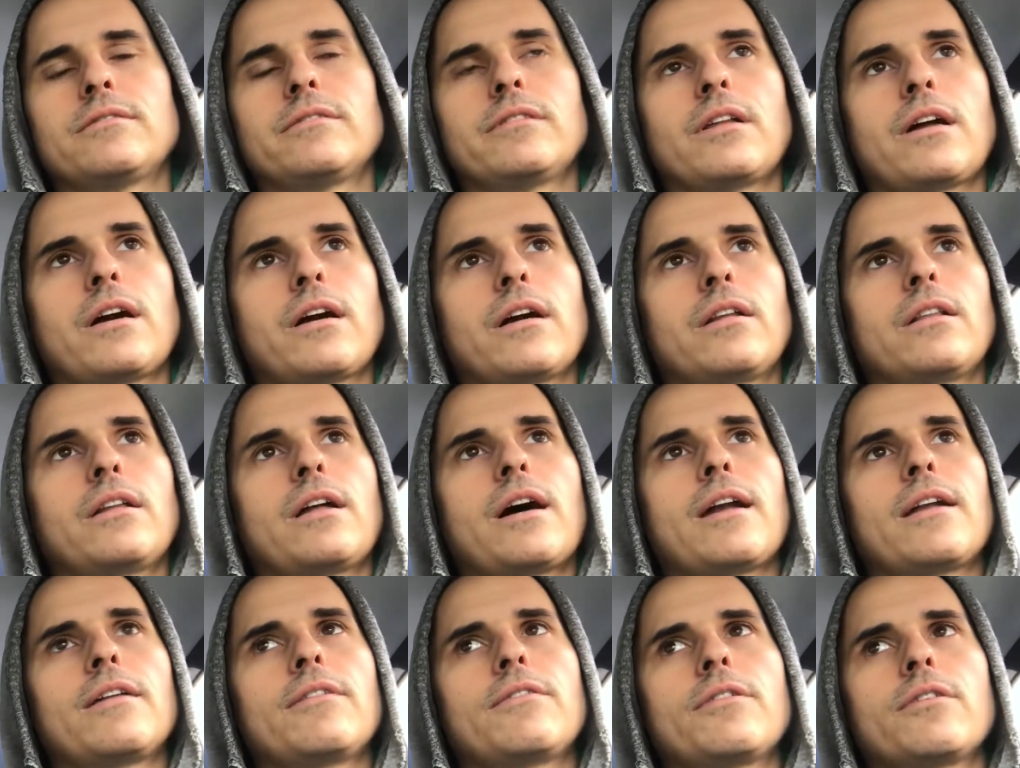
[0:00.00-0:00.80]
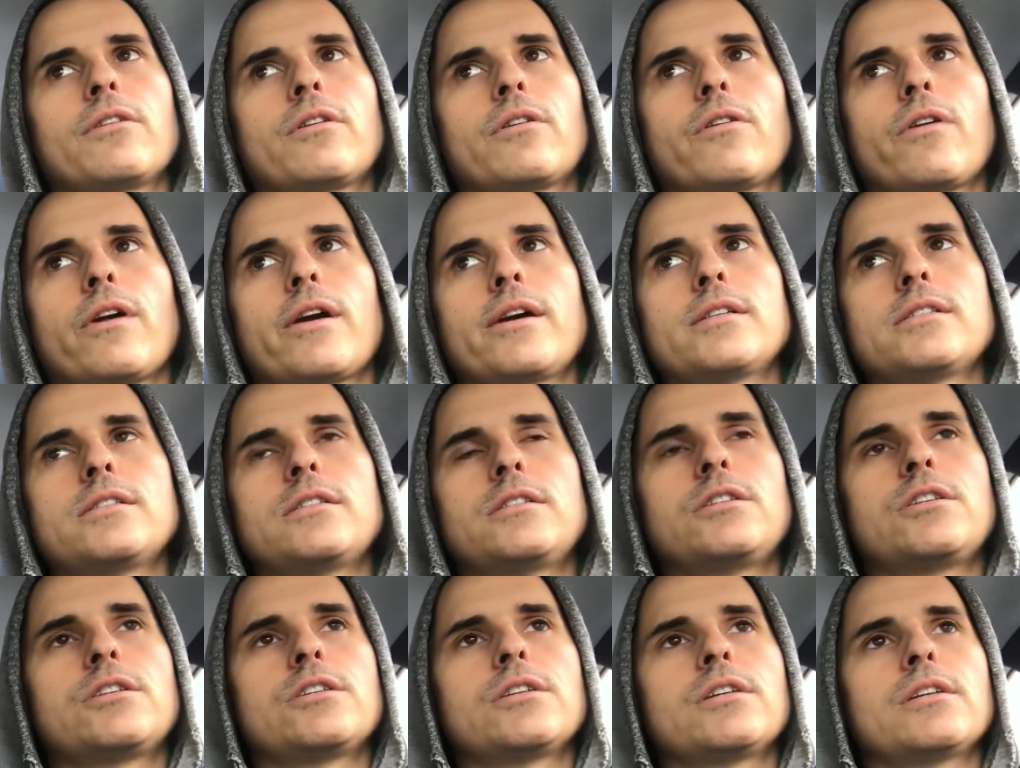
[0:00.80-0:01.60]
A lot of the crazy
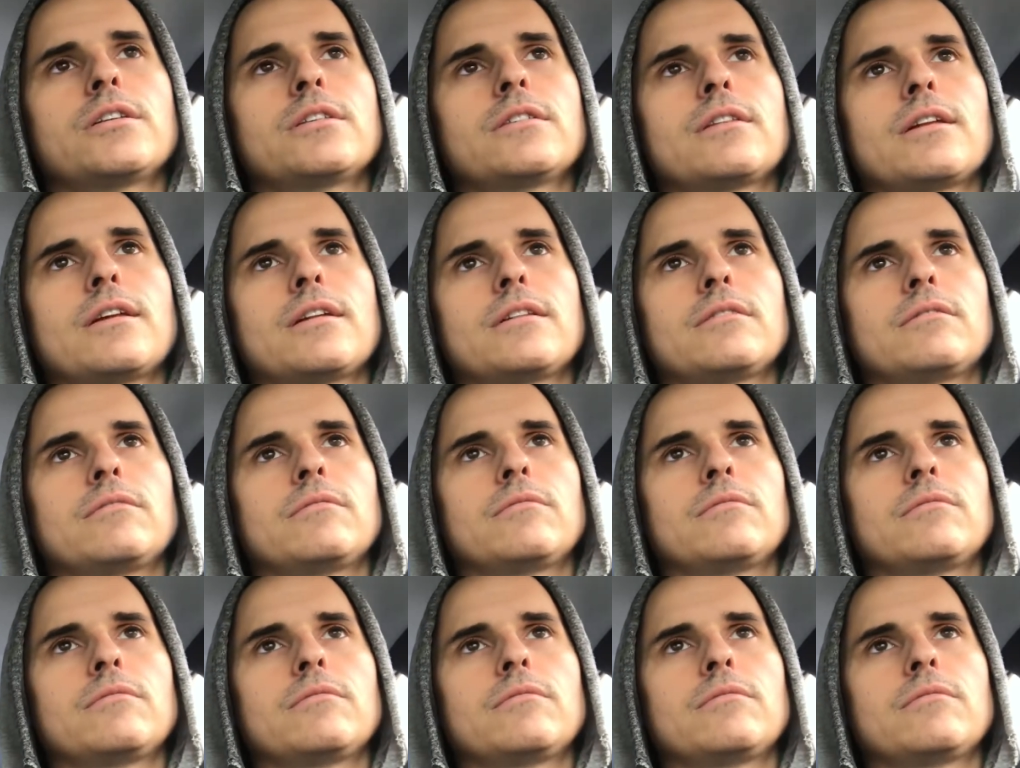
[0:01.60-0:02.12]
shit that